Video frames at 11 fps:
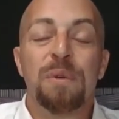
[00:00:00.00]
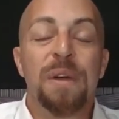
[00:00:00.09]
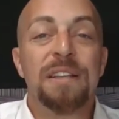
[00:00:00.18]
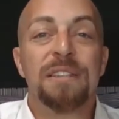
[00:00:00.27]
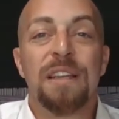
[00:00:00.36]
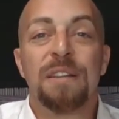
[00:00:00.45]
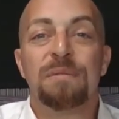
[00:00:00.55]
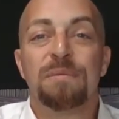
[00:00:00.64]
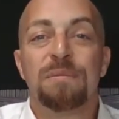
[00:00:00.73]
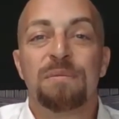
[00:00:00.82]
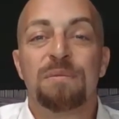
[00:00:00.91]
ways that
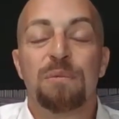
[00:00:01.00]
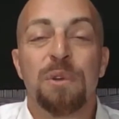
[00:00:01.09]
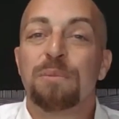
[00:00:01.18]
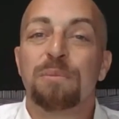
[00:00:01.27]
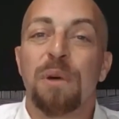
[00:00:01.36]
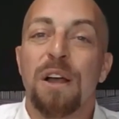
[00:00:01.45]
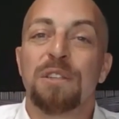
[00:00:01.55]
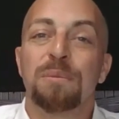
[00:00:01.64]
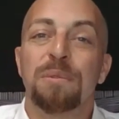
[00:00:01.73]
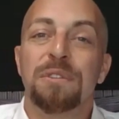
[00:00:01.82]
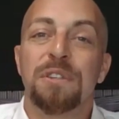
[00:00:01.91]
wasn't
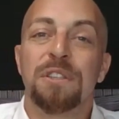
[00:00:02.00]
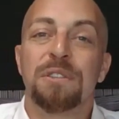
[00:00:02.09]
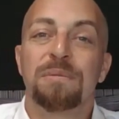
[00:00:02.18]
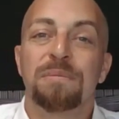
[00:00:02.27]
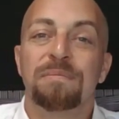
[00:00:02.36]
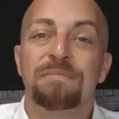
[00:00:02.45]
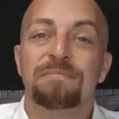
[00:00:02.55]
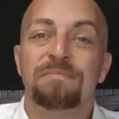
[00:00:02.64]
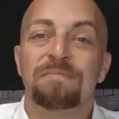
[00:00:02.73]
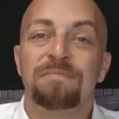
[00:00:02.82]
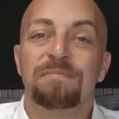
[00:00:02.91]
possible just
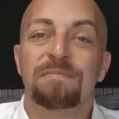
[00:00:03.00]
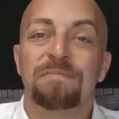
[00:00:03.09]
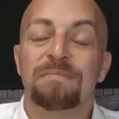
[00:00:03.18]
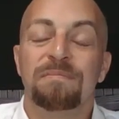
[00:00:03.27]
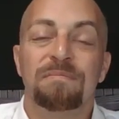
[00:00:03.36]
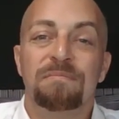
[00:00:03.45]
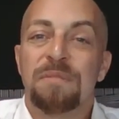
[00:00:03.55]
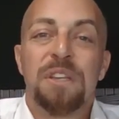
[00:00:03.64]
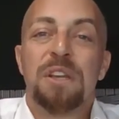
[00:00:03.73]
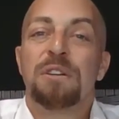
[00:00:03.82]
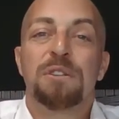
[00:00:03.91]

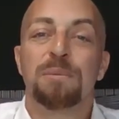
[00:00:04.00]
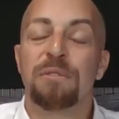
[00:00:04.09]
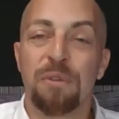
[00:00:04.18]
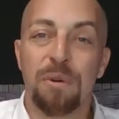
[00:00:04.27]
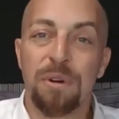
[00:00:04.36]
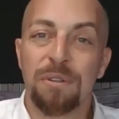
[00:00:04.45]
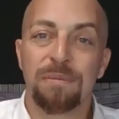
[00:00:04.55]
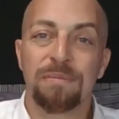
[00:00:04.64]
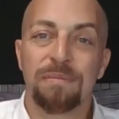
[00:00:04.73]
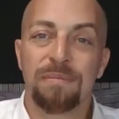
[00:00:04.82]
years before.